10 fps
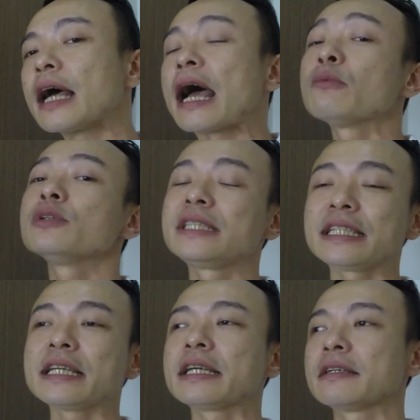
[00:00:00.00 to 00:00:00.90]
I would
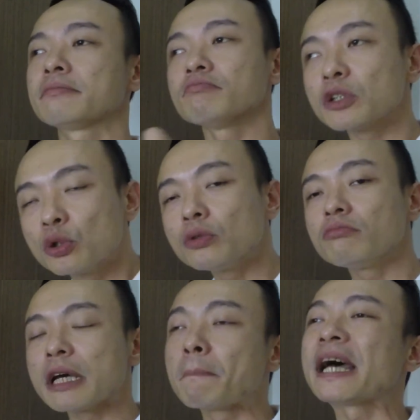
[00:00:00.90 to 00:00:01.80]
say a
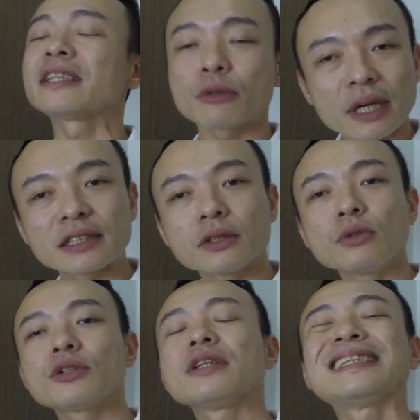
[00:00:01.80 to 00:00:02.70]
better
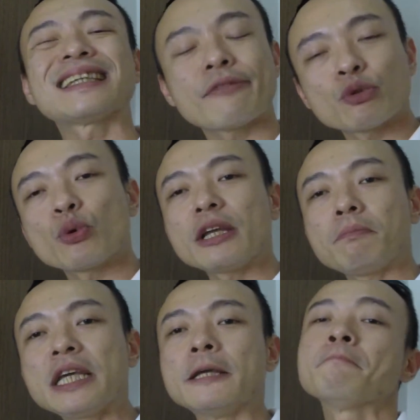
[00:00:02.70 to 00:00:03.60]
resolution is
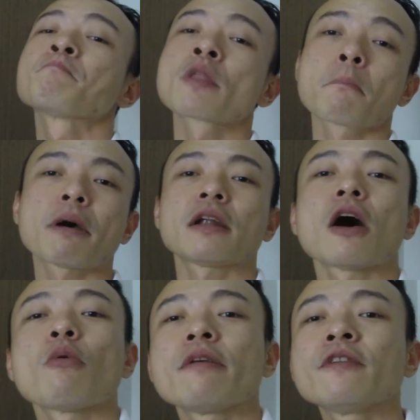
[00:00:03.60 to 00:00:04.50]
720p. But
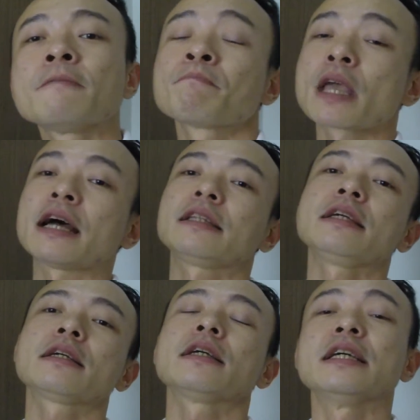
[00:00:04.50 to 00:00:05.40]
however, I
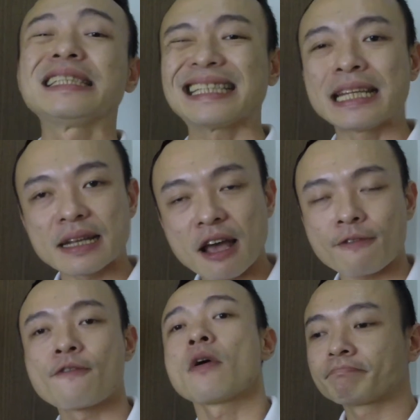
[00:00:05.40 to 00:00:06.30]
think it's
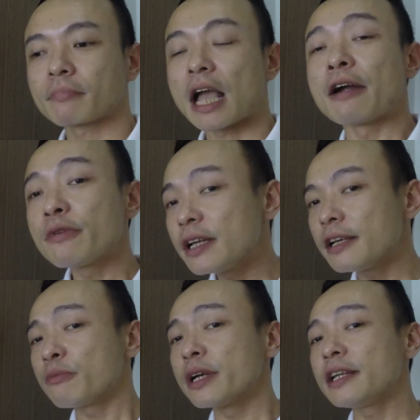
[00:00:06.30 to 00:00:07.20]
enough. I really
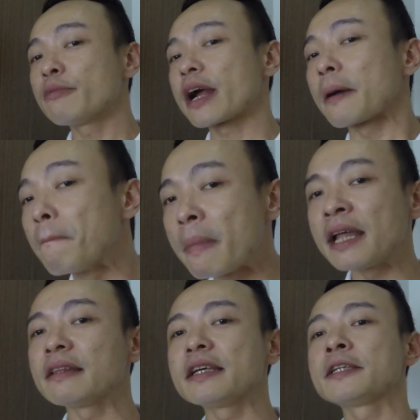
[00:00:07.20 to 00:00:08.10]

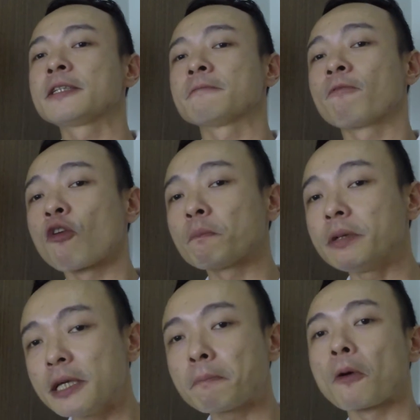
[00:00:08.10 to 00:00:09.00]
recommend this for
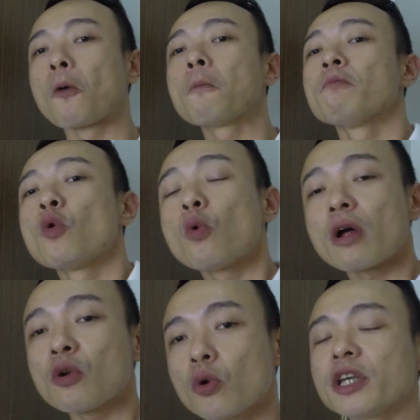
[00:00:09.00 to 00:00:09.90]
people who
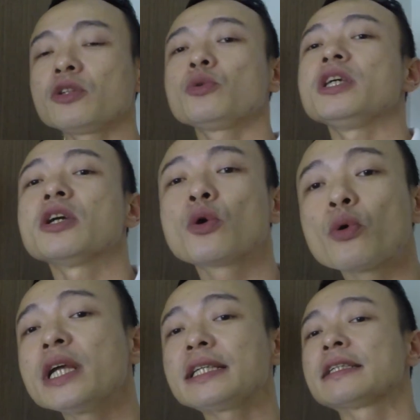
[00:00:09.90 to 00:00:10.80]
are looking to
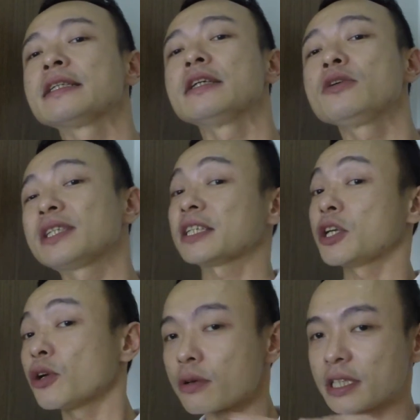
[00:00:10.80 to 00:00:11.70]
increase your
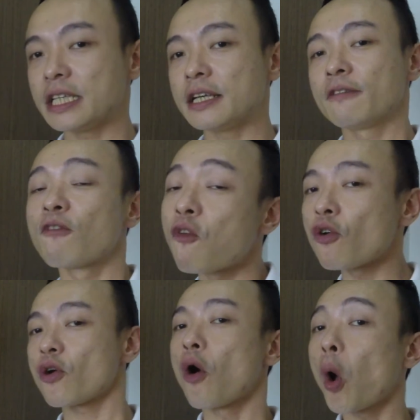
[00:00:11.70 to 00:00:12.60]
security for
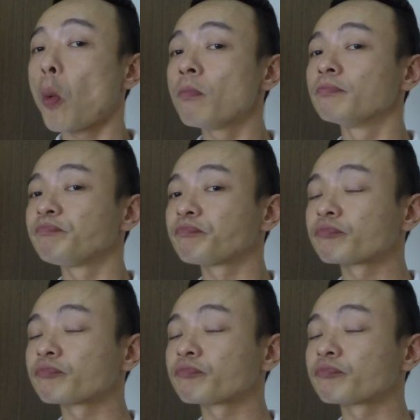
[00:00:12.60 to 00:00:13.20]
your home,